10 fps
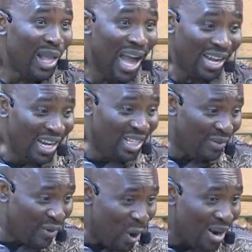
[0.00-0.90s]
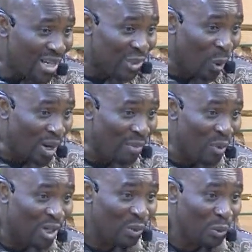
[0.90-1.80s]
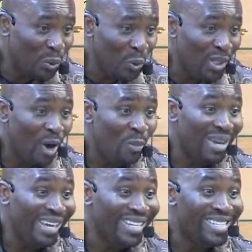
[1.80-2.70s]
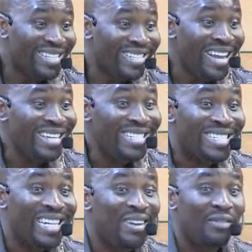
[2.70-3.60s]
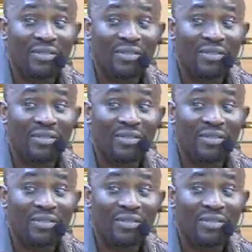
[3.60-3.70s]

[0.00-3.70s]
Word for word: At least if God had told him what he would do, that would be incentive